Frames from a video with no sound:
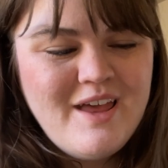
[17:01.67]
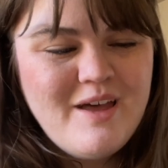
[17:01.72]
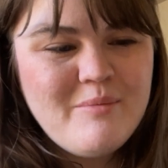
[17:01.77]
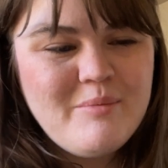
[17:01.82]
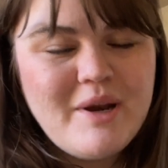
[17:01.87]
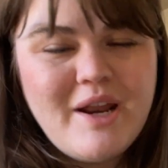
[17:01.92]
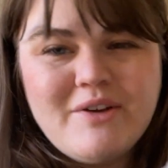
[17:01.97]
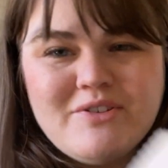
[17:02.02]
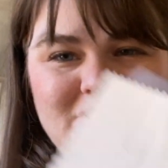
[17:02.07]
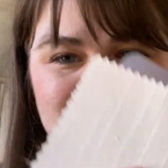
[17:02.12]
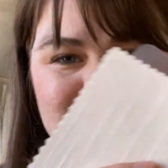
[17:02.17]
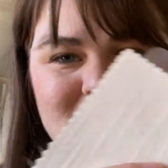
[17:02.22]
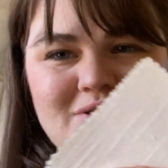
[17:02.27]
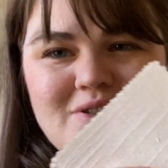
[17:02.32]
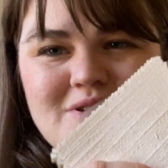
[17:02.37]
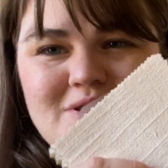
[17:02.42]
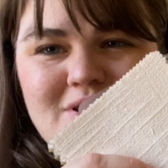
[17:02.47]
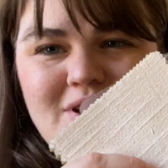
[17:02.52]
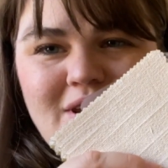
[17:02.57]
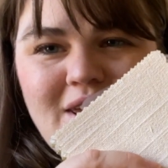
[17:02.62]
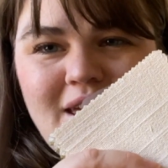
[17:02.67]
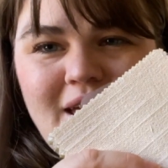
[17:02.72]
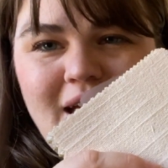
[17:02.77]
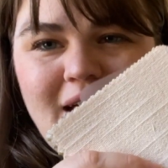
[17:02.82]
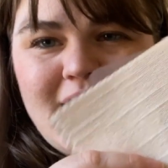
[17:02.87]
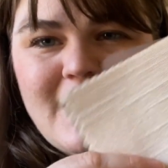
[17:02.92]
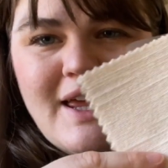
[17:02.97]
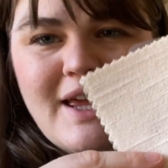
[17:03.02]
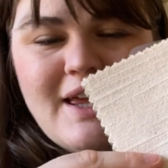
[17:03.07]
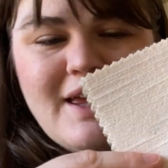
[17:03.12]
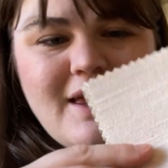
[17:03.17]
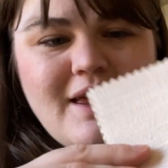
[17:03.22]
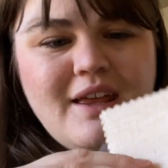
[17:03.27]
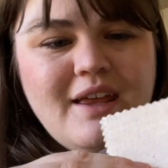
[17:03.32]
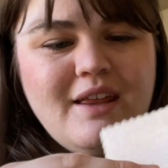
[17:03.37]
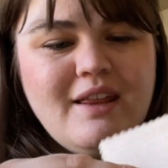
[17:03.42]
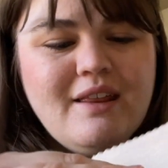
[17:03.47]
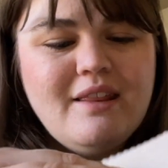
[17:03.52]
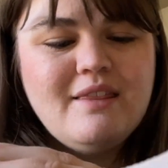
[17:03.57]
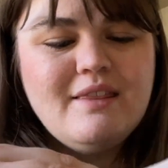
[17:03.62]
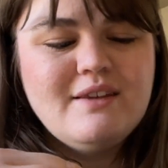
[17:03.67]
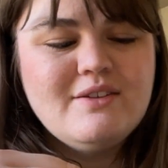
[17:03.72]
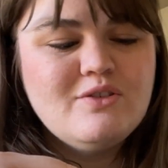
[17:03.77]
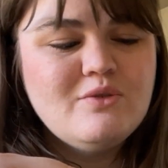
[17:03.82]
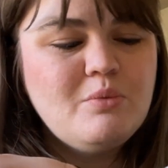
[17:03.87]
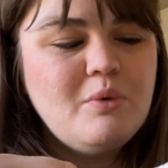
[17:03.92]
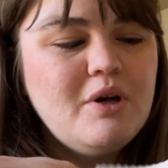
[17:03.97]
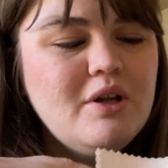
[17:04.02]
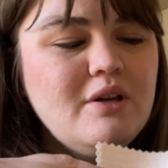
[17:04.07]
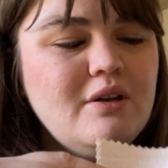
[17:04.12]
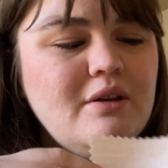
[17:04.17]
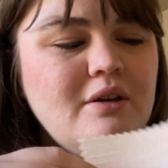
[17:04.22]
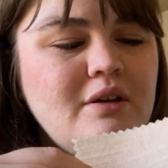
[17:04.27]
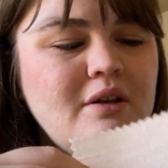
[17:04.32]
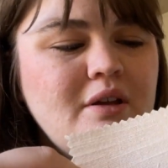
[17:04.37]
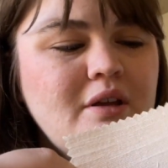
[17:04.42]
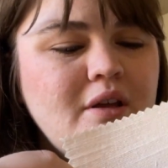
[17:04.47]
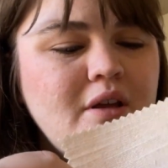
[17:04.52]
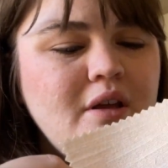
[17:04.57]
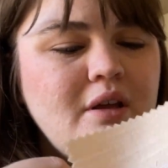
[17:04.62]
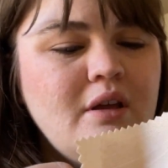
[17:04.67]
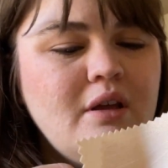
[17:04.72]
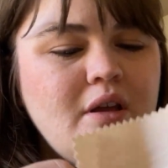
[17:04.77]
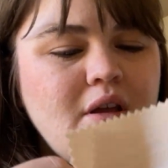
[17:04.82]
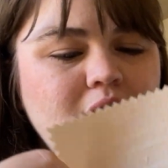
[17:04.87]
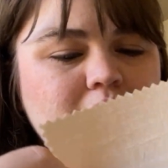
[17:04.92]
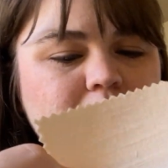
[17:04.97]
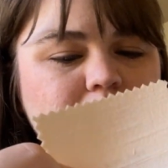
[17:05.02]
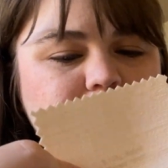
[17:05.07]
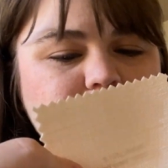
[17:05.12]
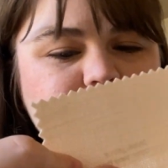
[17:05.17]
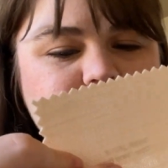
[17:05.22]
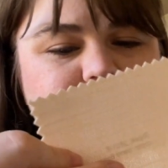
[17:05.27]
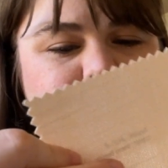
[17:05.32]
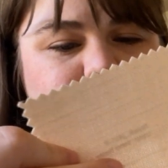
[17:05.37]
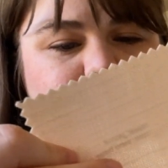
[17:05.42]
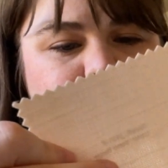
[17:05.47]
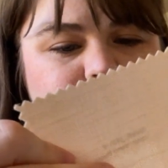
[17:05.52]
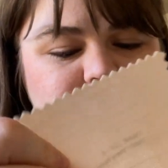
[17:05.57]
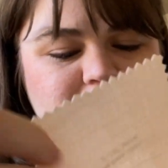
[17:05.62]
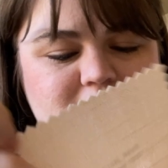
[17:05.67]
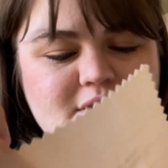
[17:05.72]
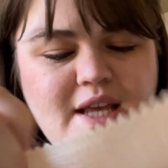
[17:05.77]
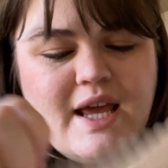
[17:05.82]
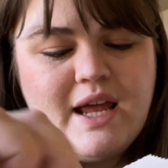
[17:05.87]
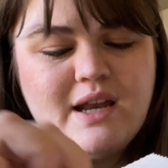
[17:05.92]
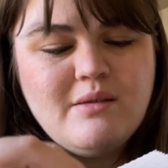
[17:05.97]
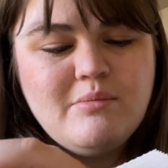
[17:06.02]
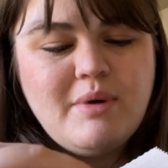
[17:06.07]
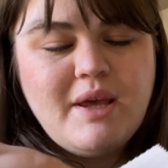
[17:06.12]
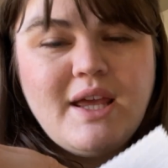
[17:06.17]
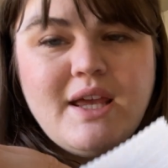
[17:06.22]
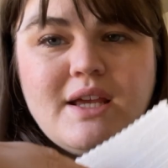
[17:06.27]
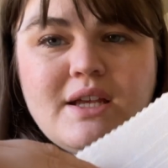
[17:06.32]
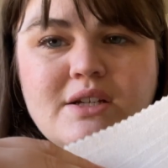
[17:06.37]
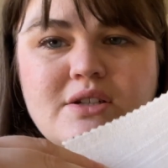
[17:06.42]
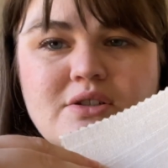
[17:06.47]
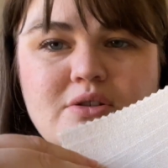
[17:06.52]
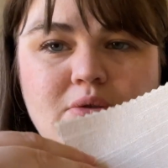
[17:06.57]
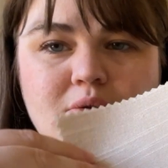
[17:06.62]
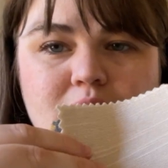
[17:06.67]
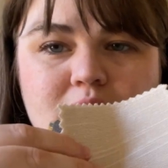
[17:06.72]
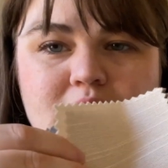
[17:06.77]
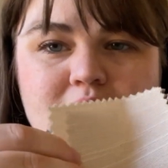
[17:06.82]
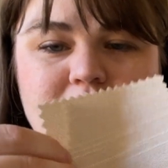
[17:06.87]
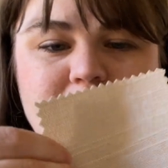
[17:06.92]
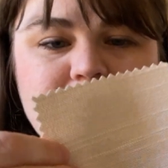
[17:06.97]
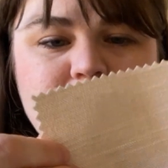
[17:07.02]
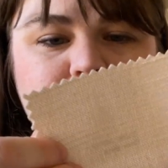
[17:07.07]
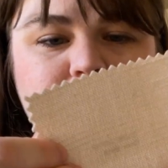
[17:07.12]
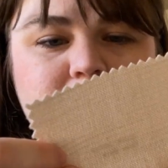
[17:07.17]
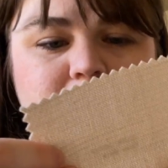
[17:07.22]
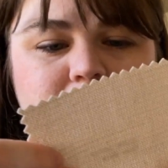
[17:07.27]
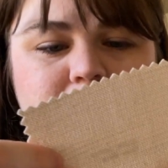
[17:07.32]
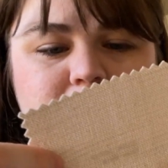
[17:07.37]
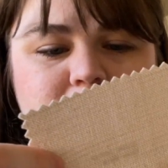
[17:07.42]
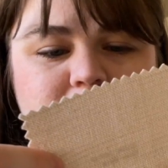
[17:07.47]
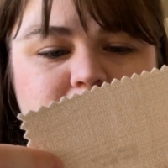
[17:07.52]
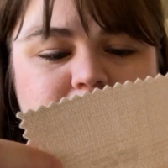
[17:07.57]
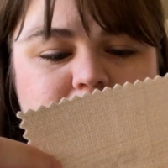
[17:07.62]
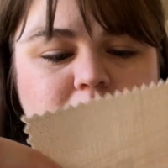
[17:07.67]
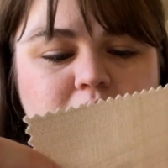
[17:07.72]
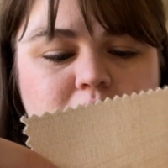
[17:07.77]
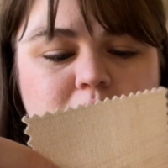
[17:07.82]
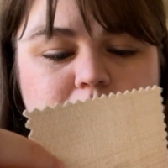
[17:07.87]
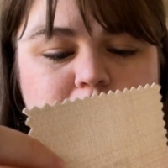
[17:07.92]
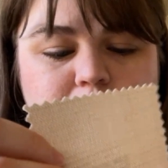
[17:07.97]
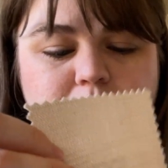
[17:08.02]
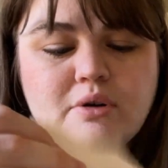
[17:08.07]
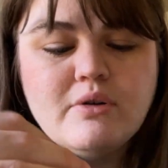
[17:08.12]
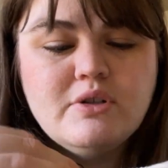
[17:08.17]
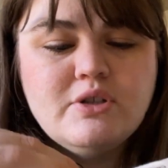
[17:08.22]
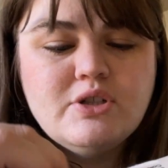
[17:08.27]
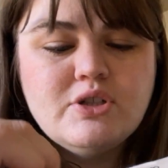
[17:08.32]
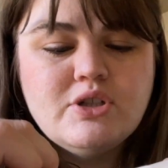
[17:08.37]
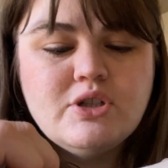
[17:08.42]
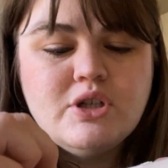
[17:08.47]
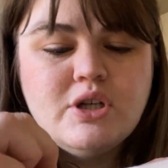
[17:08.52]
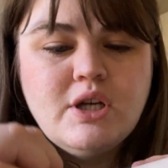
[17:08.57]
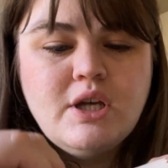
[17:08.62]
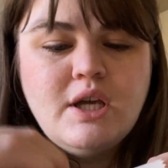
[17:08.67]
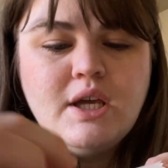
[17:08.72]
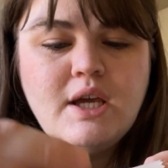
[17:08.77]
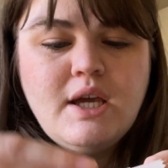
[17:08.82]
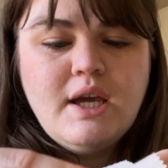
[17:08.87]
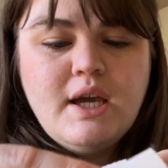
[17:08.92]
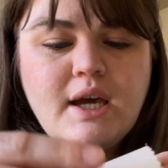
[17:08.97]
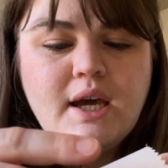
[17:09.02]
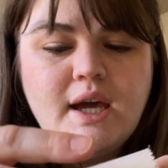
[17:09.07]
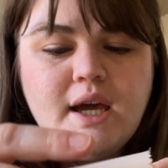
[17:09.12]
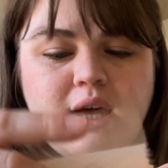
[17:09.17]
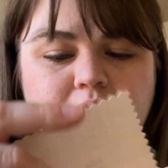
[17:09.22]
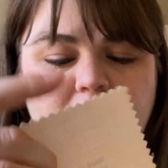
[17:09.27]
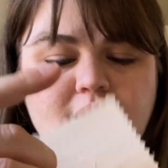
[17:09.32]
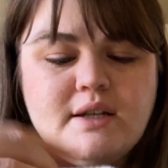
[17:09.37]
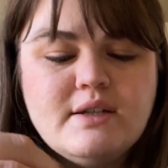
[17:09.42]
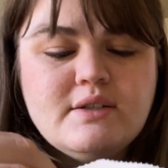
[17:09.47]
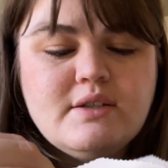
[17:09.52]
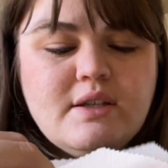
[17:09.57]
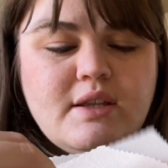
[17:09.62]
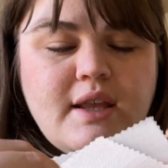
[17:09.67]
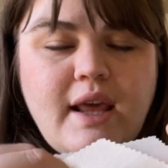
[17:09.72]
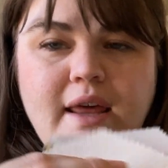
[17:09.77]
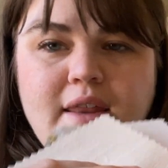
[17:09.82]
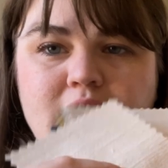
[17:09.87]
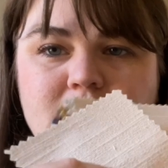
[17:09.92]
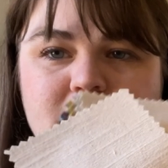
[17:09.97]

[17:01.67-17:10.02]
But I was also just looking at like this one, which is called sand beige, or this one, which is called birch. And yeah, they're